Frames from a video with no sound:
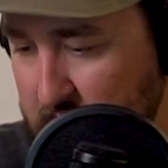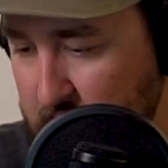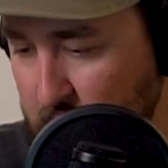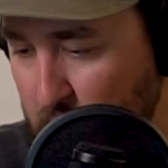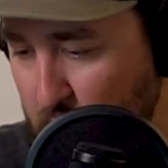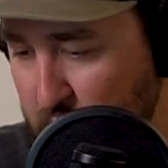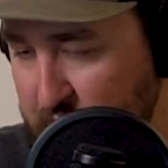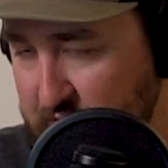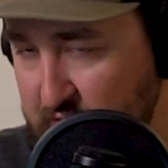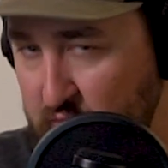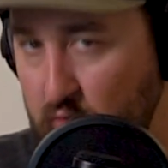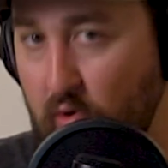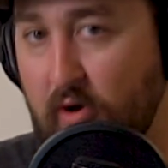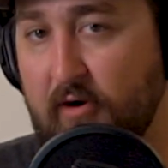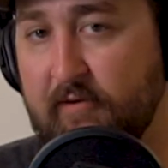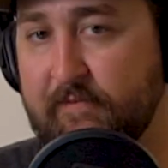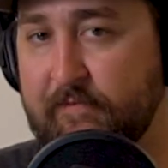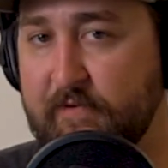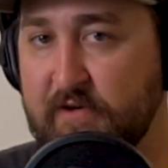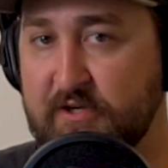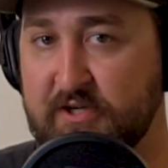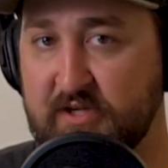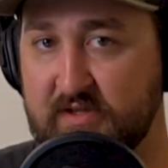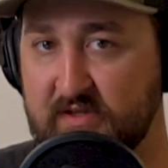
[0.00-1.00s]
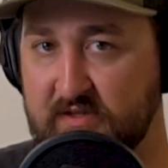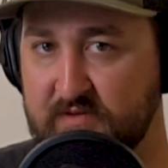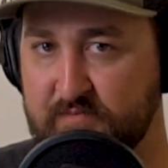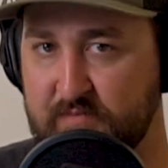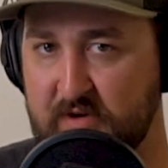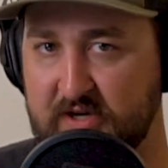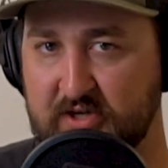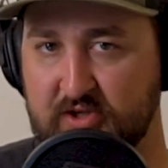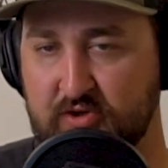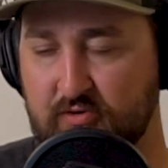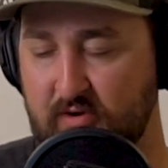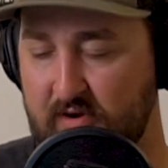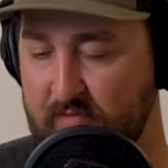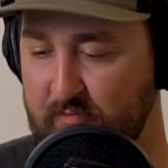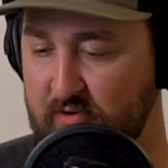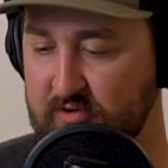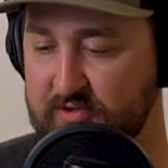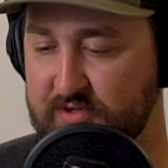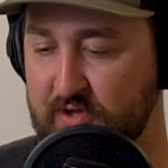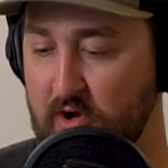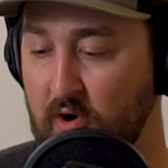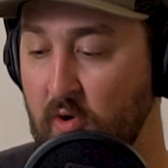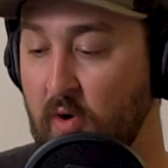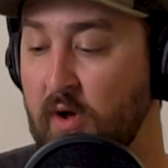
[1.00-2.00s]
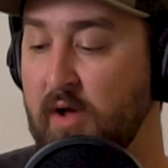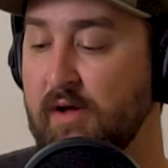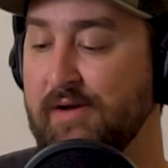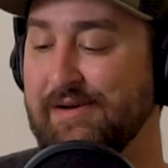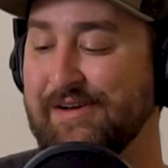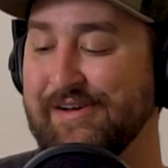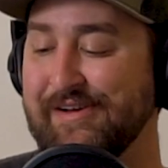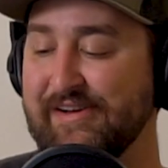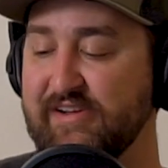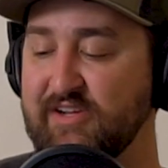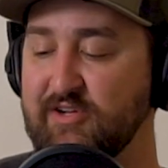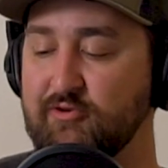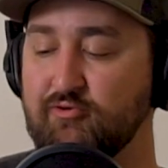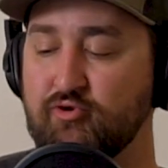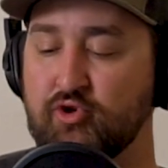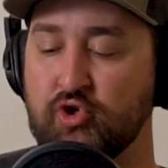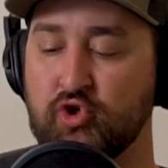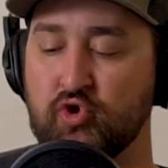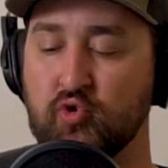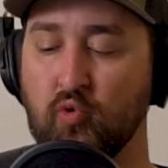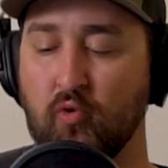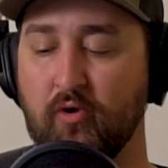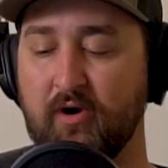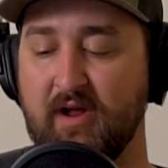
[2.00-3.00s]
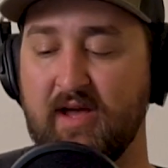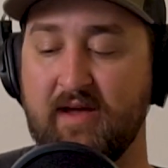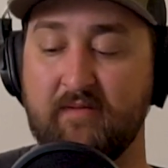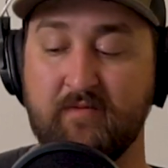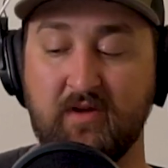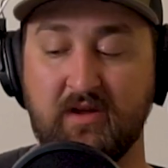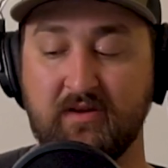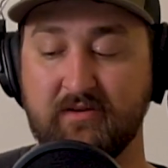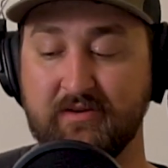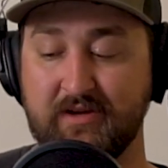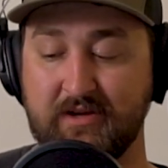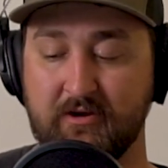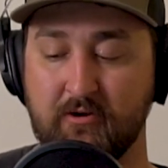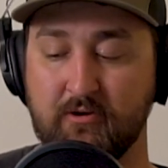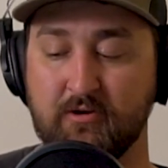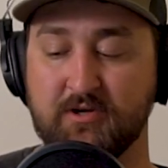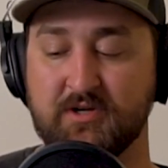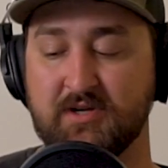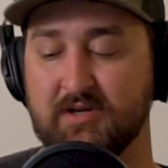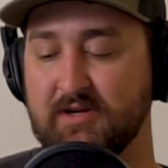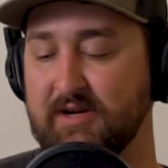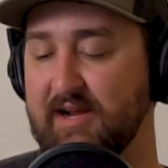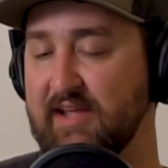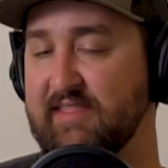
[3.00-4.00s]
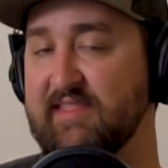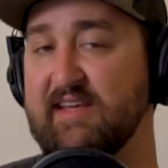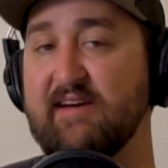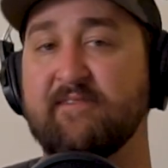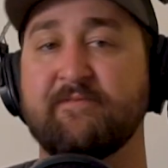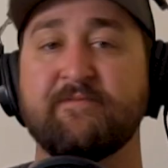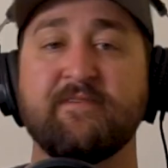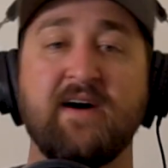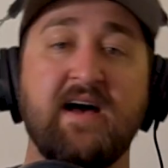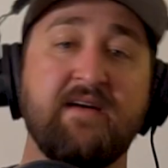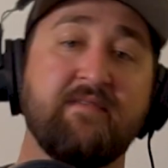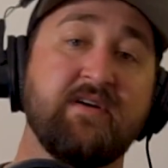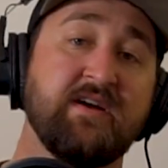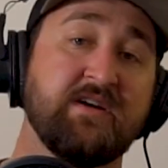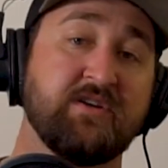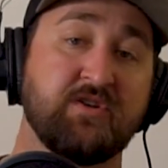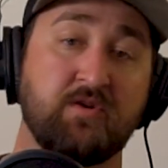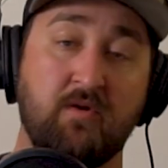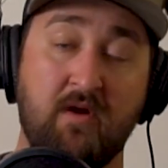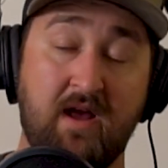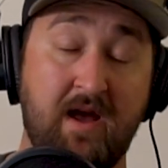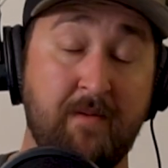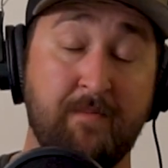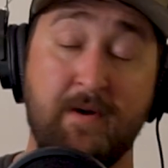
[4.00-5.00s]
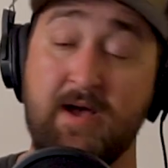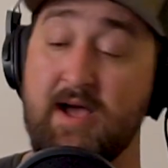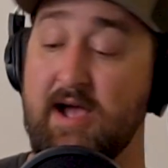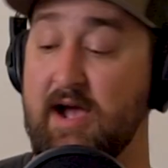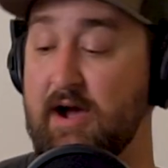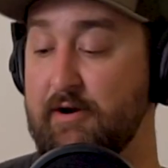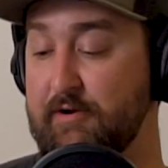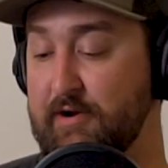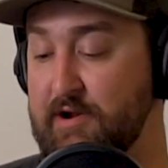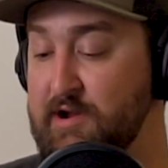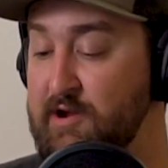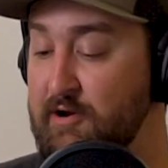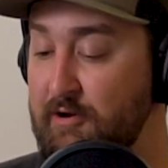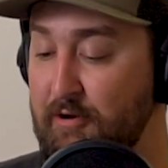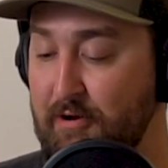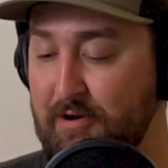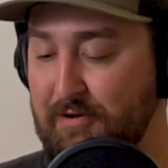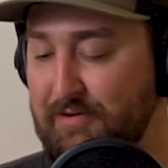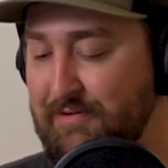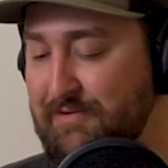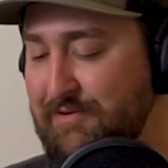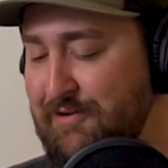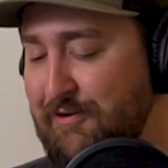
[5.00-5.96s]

When you are fishing these big streamers, though, use short, heavy leaders. Get that five X scrap out of here.